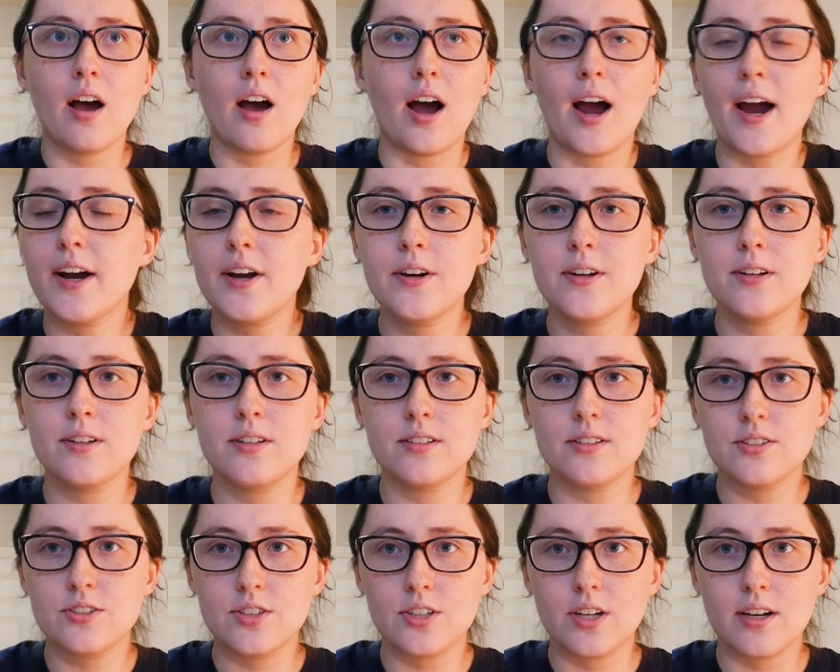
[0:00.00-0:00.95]
I
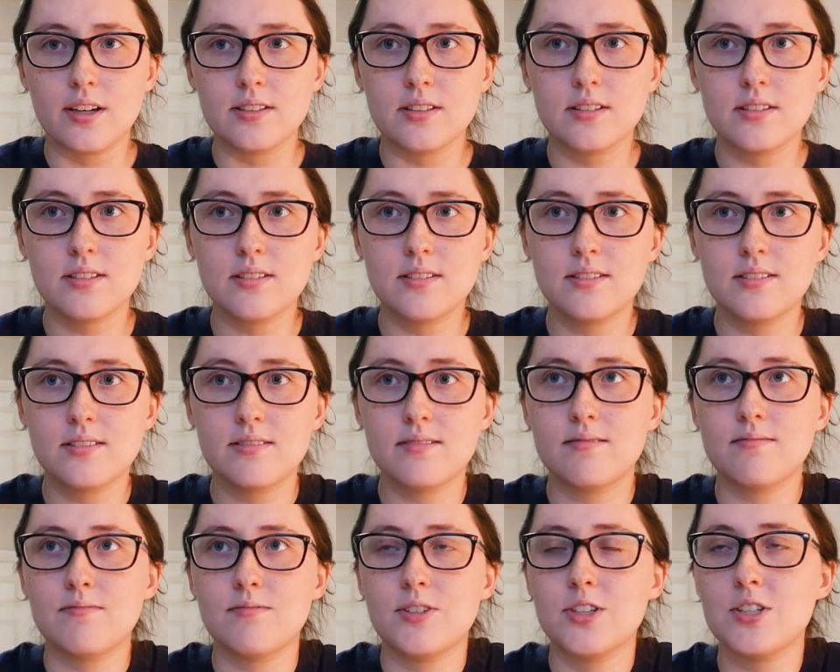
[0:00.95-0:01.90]
couldn't just
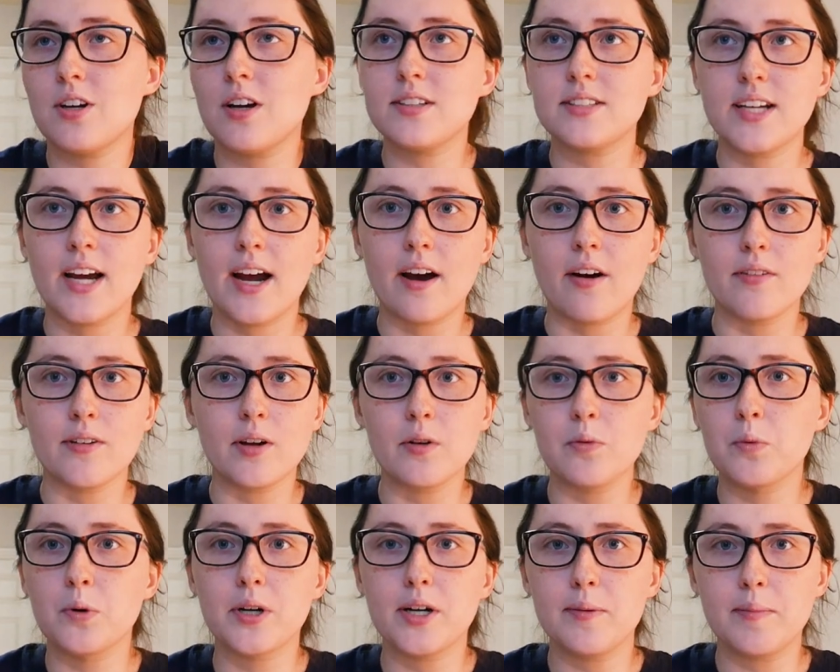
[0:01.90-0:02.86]
shut down
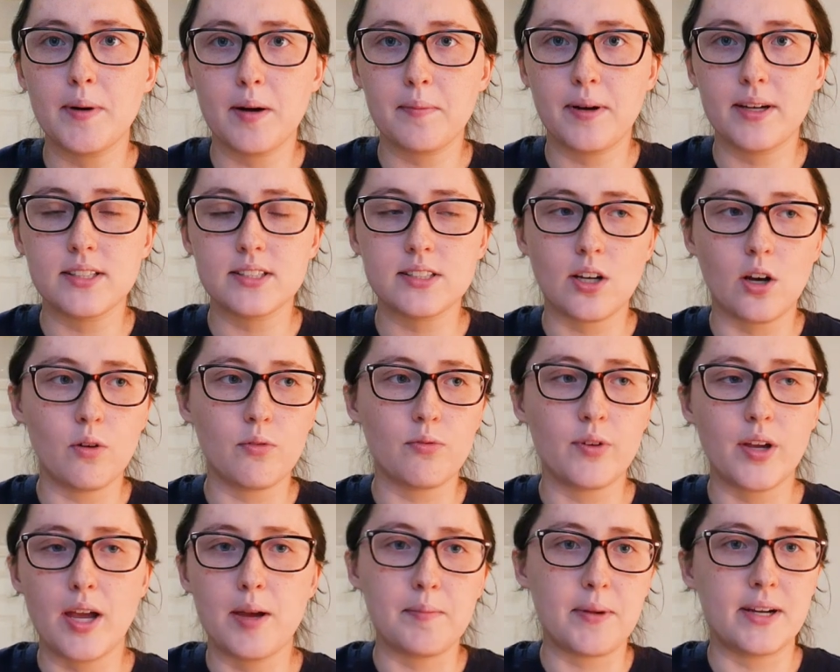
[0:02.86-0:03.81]
and worry about
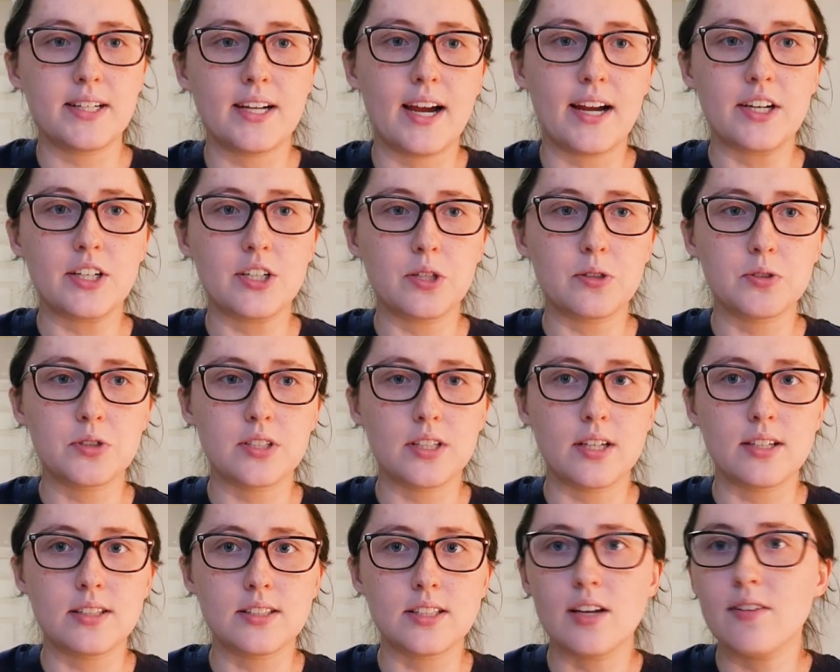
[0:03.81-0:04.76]
myself and my
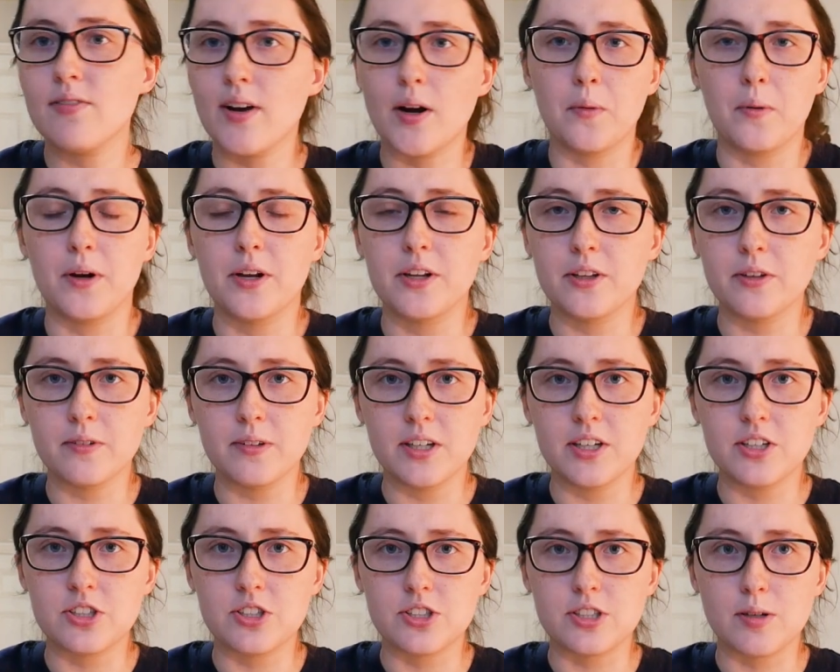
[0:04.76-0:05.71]
diagnosis if I wanted the
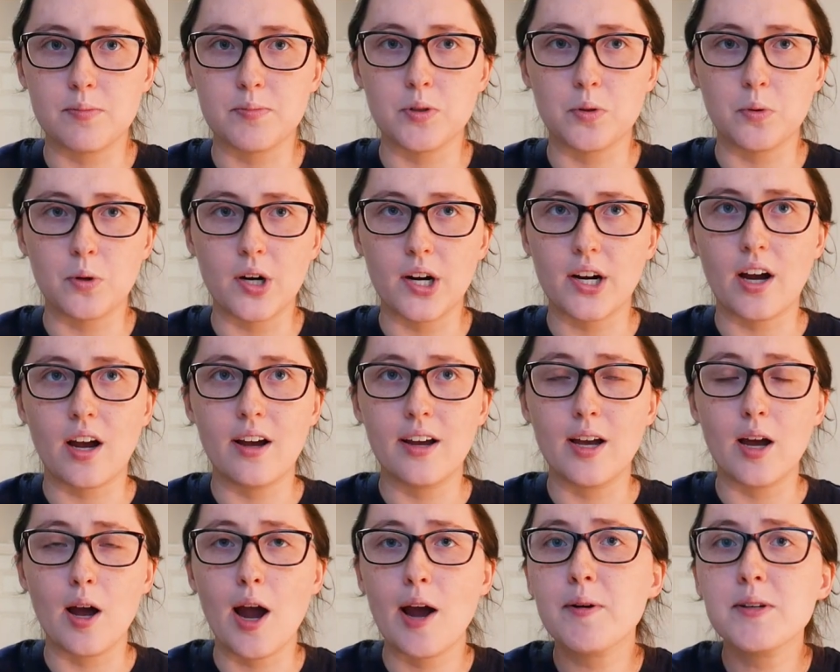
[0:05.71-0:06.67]
relationship to work.
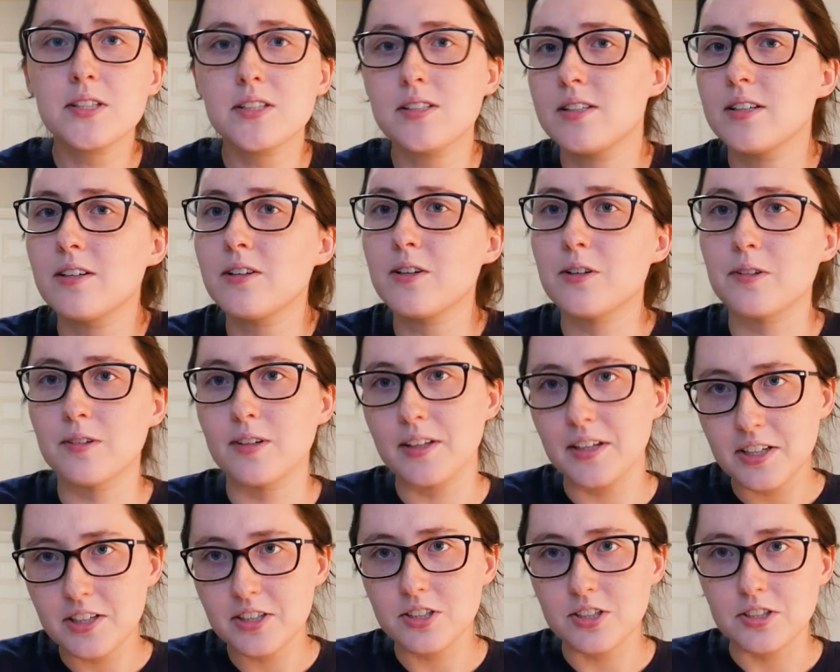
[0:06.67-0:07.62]
I was still in a
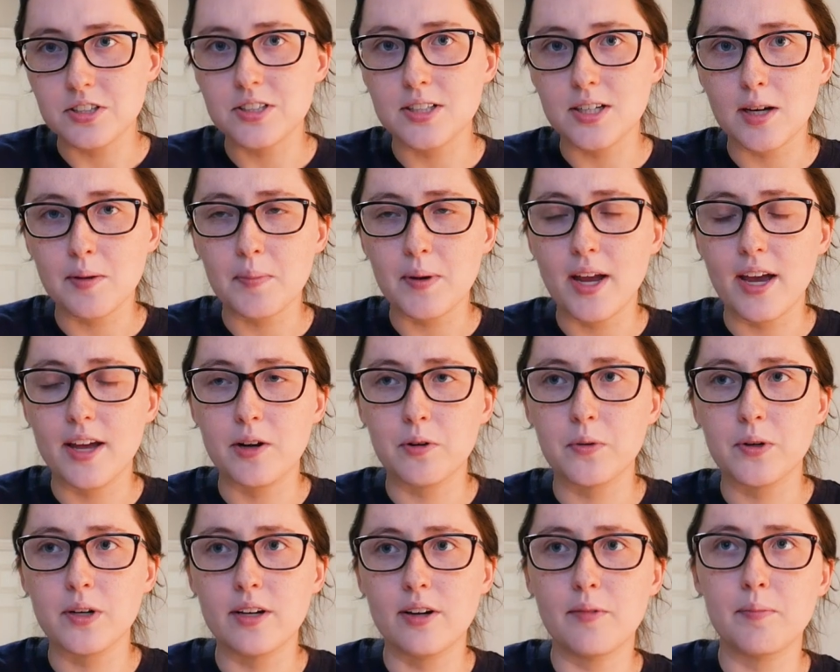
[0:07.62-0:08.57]
relationship and it
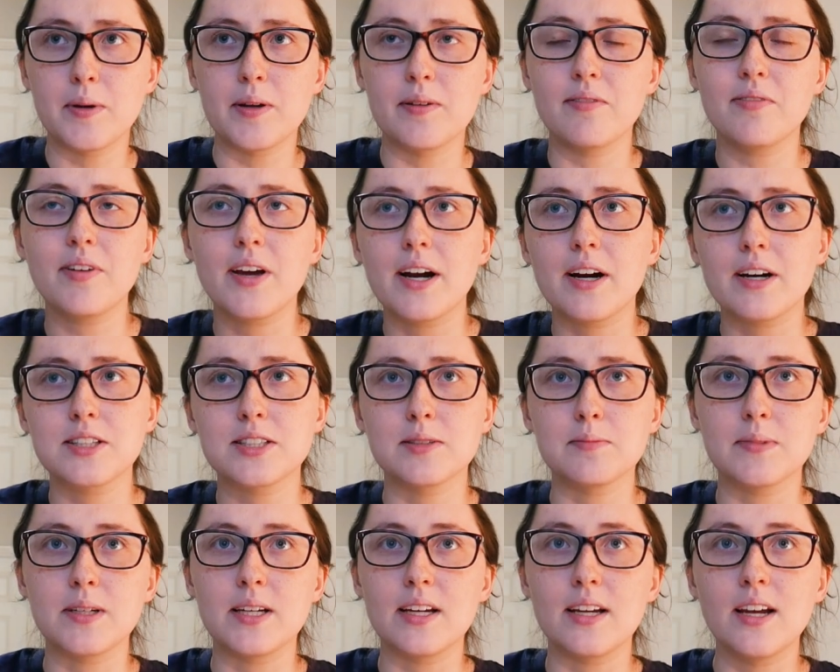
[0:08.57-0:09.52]
wouldn't have been fair
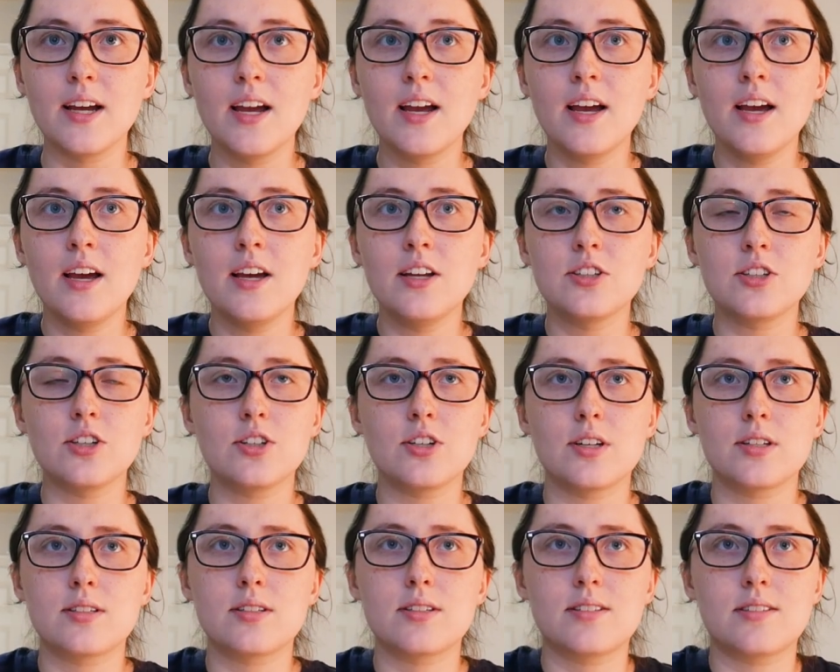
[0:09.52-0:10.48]
to me to
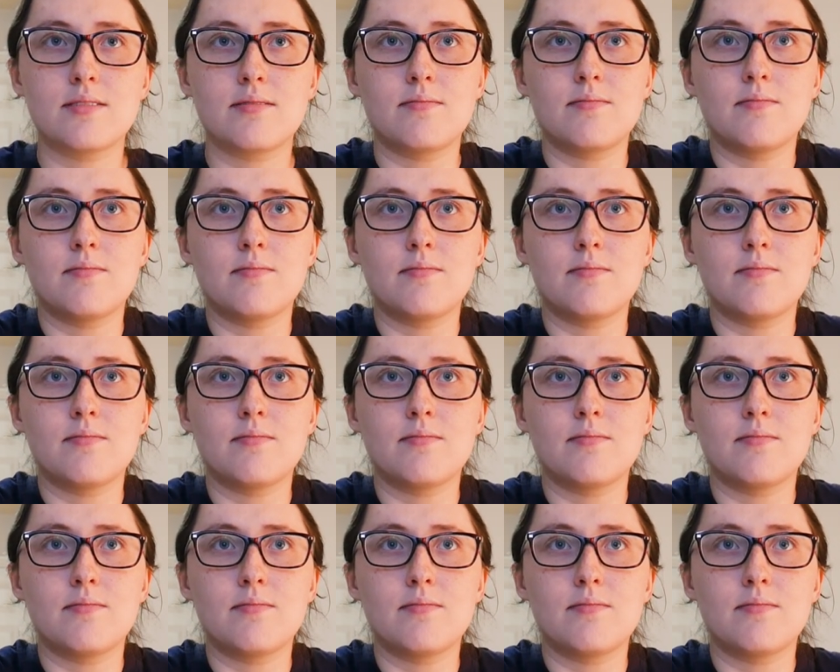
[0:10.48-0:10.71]
just,